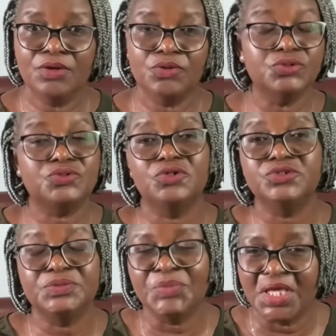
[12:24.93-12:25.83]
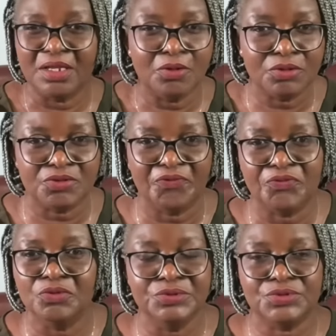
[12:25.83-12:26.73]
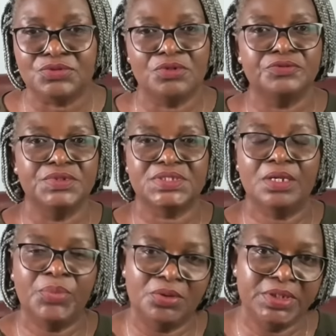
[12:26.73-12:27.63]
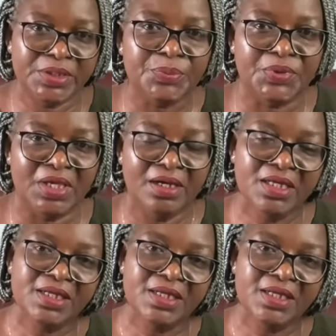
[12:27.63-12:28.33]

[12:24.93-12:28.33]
who told me a lot of good stories about Libya,